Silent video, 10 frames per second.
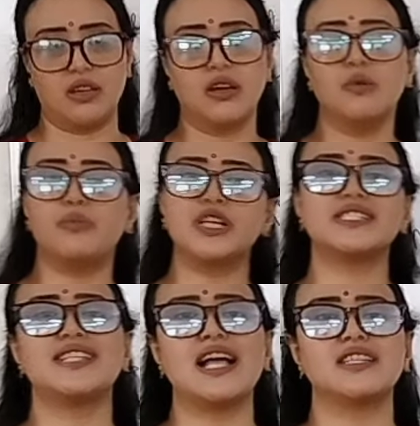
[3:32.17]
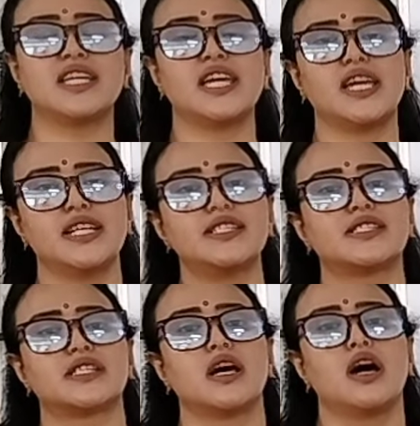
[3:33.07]
Personality is
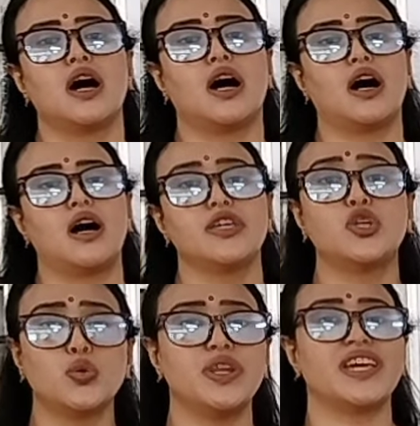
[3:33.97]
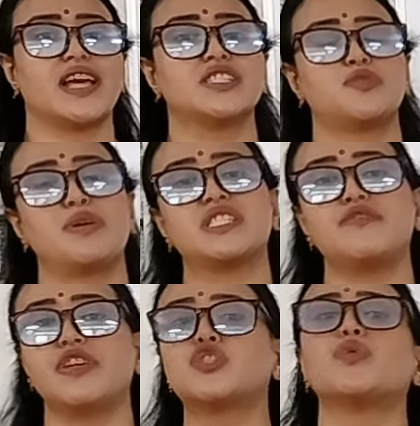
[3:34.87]
unique and specific
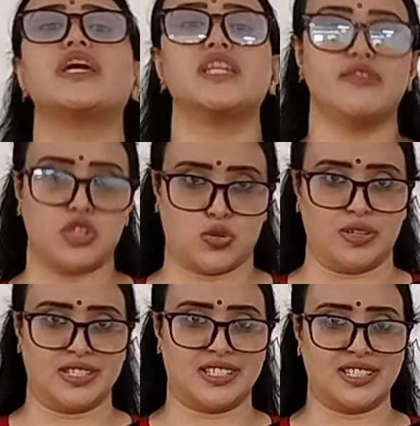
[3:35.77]
to individuals.